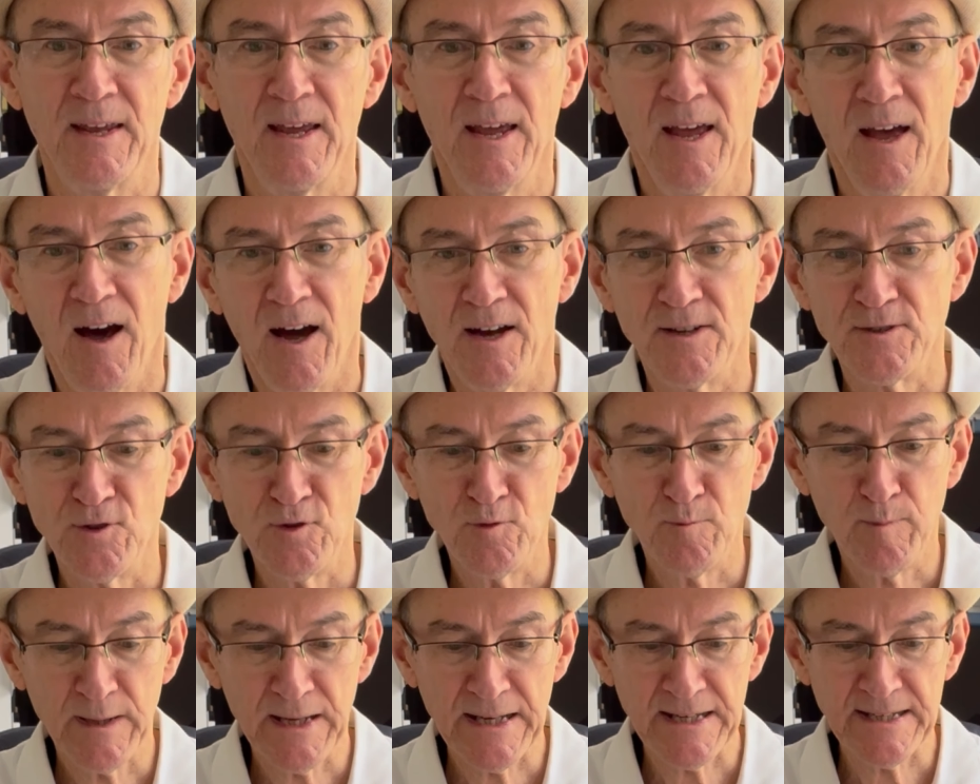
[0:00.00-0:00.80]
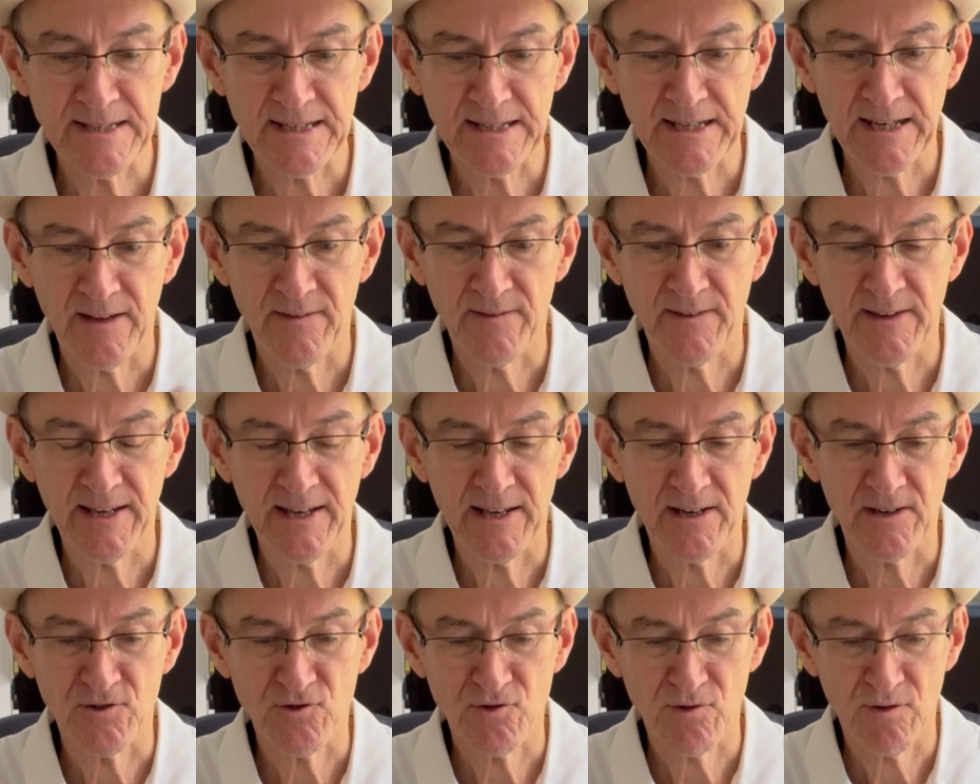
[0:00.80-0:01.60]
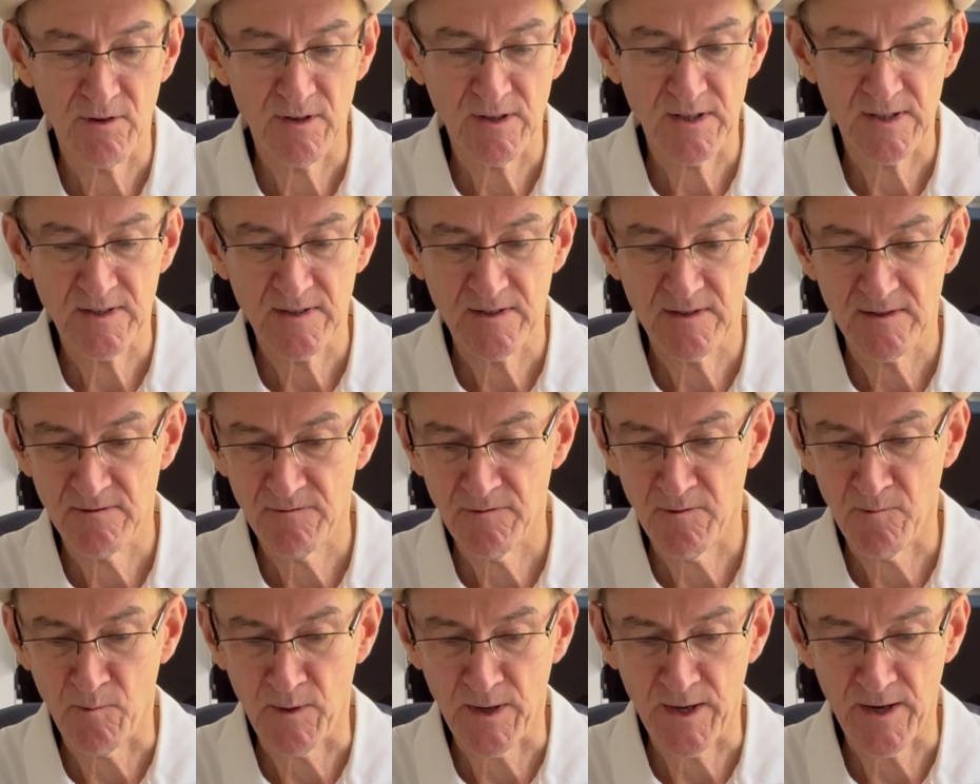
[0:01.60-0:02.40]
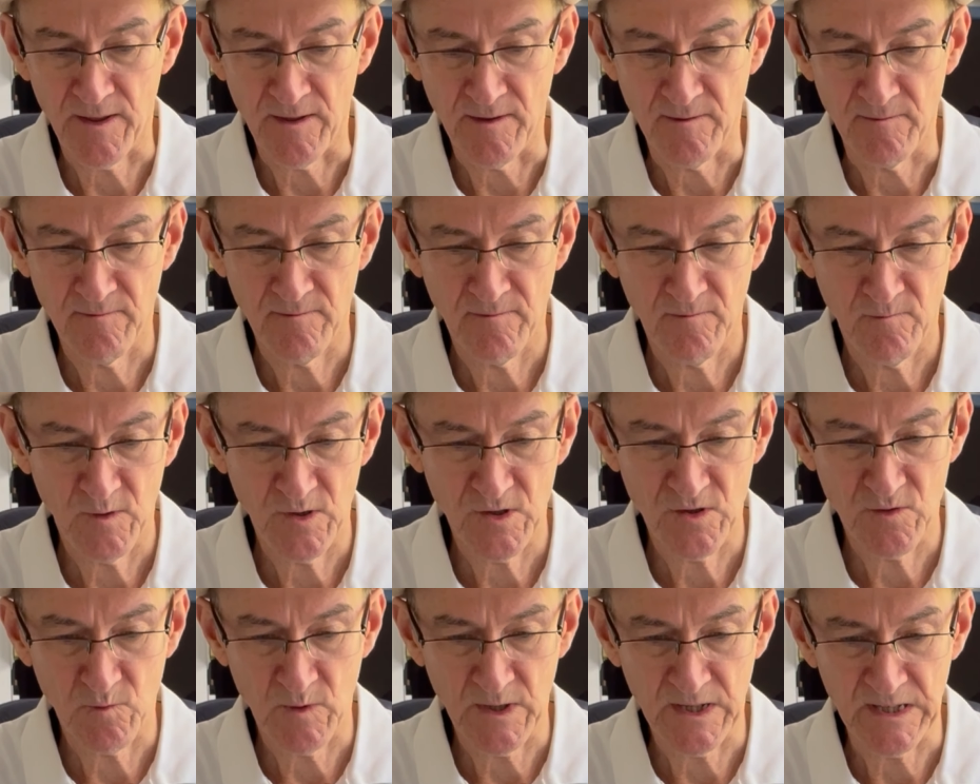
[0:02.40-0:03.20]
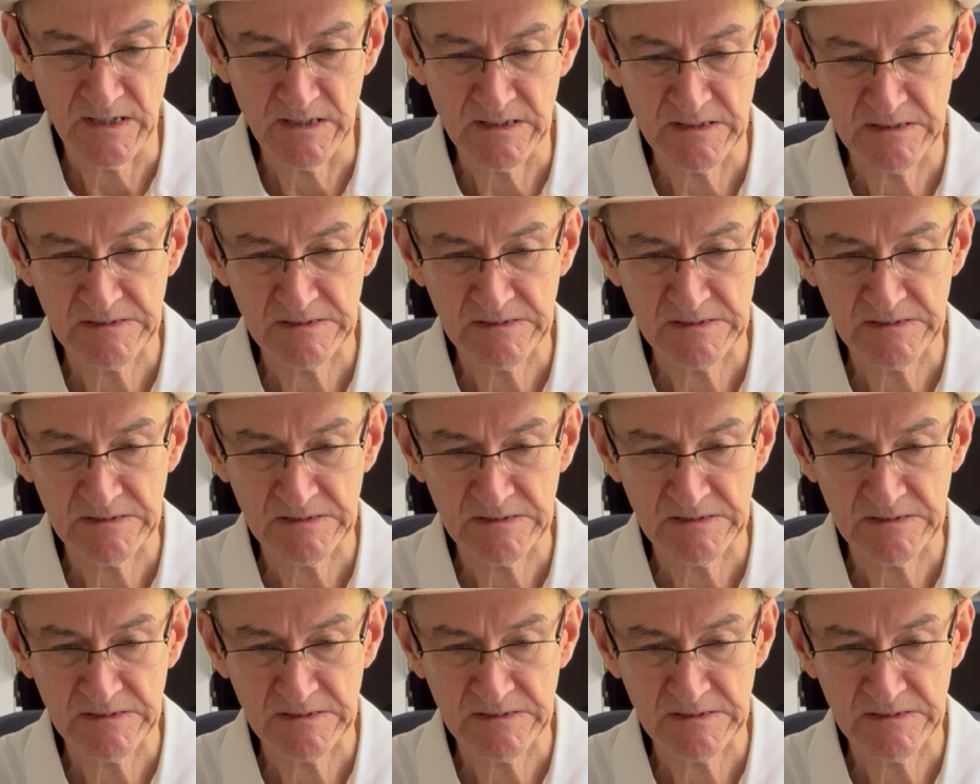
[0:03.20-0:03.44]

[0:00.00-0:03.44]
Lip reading: I do plan to get the electronics from one of them. Which one?